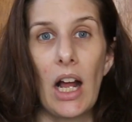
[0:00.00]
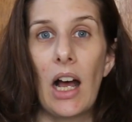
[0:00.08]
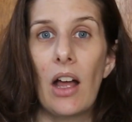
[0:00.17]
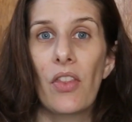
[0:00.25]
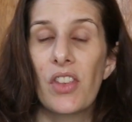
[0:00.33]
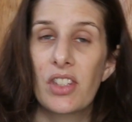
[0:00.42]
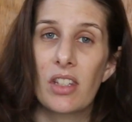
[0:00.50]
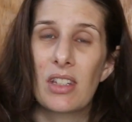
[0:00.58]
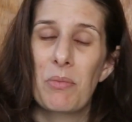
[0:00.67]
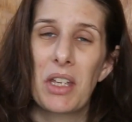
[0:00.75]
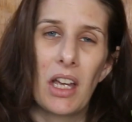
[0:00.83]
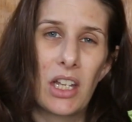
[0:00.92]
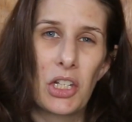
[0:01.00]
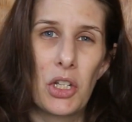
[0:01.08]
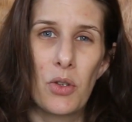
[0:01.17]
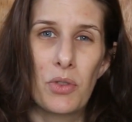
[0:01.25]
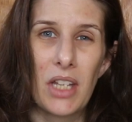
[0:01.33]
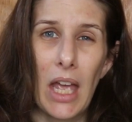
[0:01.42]
This is something I can
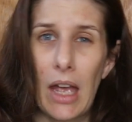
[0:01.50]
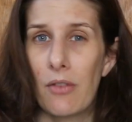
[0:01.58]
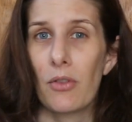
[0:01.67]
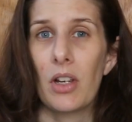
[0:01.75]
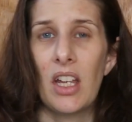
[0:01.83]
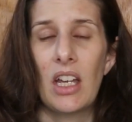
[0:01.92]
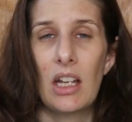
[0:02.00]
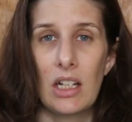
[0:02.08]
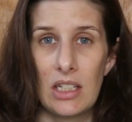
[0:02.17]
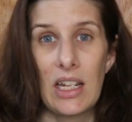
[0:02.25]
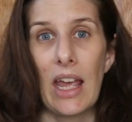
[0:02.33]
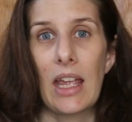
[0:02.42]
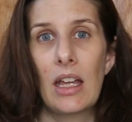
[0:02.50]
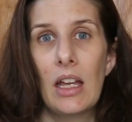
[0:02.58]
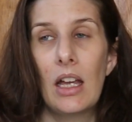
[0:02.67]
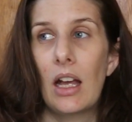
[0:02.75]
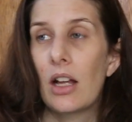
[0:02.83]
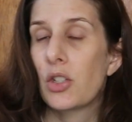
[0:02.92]
use every day.
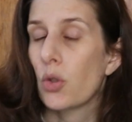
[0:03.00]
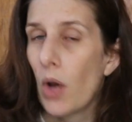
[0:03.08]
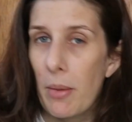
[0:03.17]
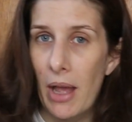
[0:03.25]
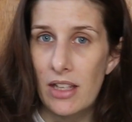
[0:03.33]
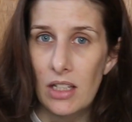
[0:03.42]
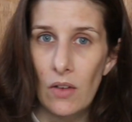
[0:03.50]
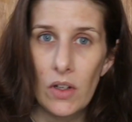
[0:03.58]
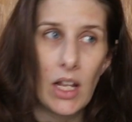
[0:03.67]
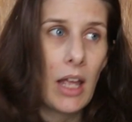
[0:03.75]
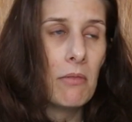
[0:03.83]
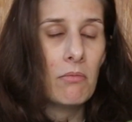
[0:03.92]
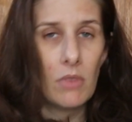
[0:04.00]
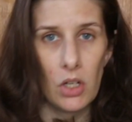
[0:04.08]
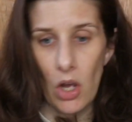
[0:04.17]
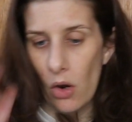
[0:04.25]
Do I mask every day? No.